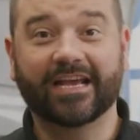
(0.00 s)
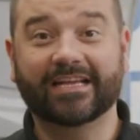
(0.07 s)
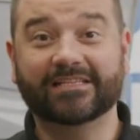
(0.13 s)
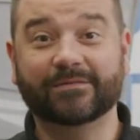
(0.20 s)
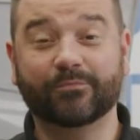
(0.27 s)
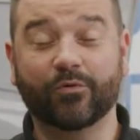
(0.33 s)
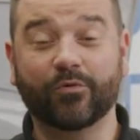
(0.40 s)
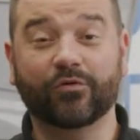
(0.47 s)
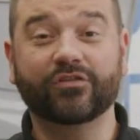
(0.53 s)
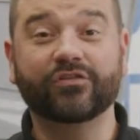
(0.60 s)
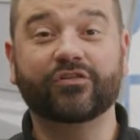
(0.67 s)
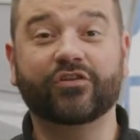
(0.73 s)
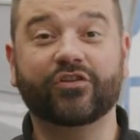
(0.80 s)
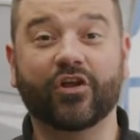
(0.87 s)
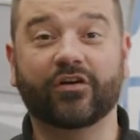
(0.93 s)
It's
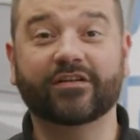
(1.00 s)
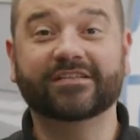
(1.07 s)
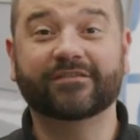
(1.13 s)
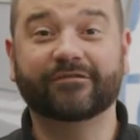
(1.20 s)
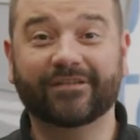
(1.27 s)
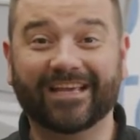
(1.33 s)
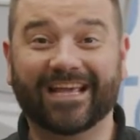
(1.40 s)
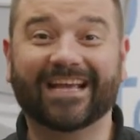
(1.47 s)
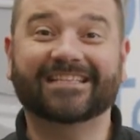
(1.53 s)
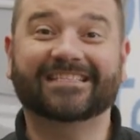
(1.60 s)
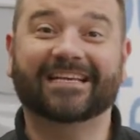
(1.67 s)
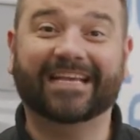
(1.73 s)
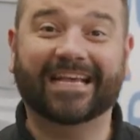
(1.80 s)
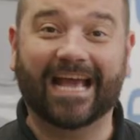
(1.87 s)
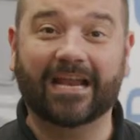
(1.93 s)
important not to
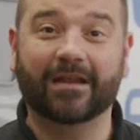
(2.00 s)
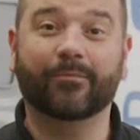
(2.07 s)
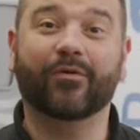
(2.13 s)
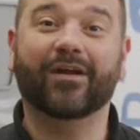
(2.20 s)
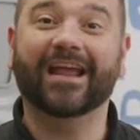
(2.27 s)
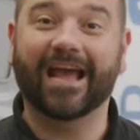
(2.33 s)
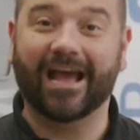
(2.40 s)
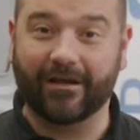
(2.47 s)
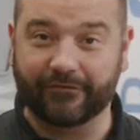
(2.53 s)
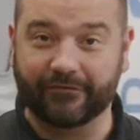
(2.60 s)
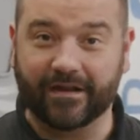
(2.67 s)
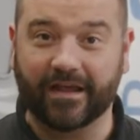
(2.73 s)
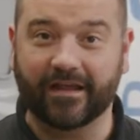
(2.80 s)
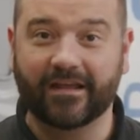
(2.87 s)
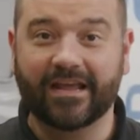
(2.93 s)
forget to calibrate
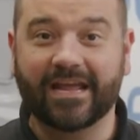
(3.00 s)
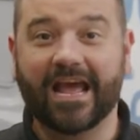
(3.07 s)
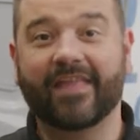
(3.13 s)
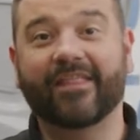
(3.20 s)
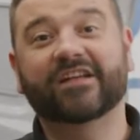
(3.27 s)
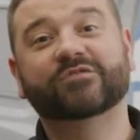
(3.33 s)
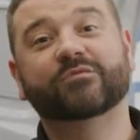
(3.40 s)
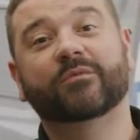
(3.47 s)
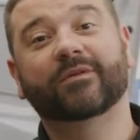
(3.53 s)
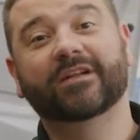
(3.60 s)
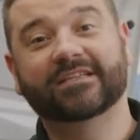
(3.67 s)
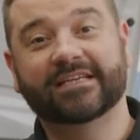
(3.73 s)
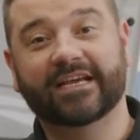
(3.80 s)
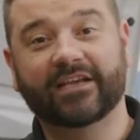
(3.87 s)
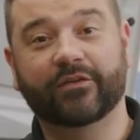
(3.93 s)
after. And that's what I'm
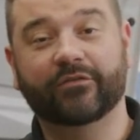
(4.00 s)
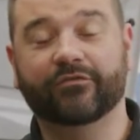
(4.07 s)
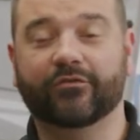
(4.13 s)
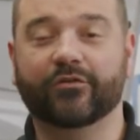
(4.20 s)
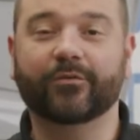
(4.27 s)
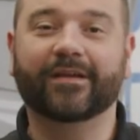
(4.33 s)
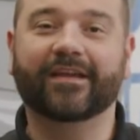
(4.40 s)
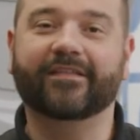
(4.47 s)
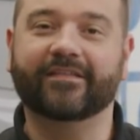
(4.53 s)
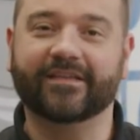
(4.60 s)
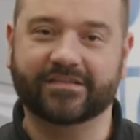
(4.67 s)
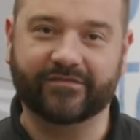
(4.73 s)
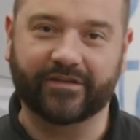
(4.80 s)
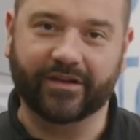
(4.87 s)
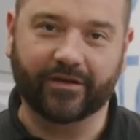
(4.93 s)
gonna take you through in
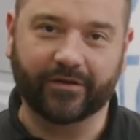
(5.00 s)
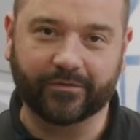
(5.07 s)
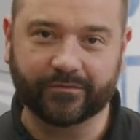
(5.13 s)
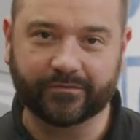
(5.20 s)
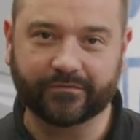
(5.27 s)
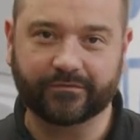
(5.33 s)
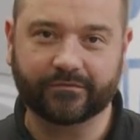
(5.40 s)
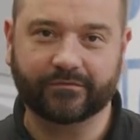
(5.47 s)
this video.